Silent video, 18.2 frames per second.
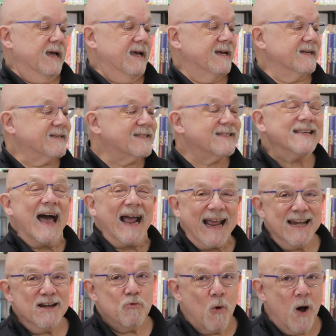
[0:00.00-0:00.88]
His
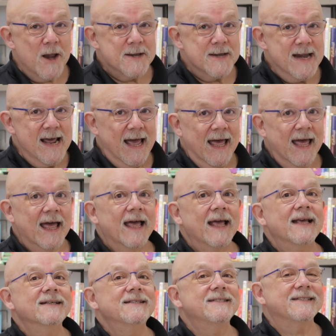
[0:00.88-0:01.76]
second one
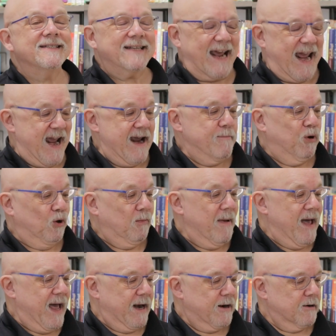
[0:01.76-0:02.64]
is table
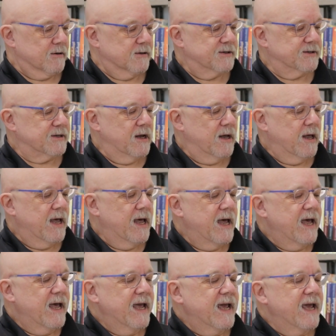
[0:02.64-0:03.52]
manners.
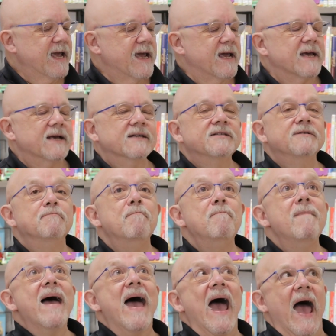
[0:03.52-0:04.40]
He is
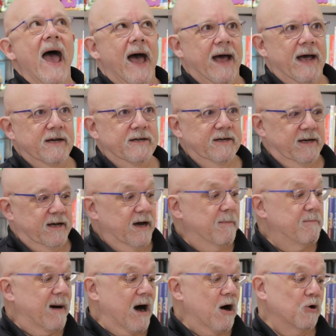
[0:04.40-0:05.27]
mad
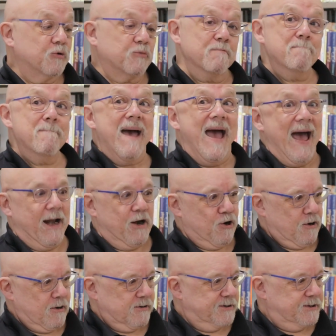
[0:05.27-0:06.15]
about
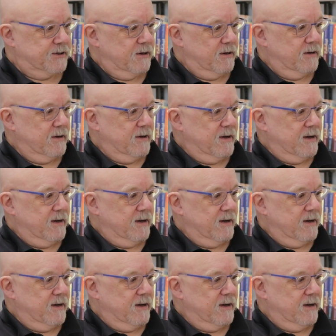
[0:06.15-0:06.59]
manners.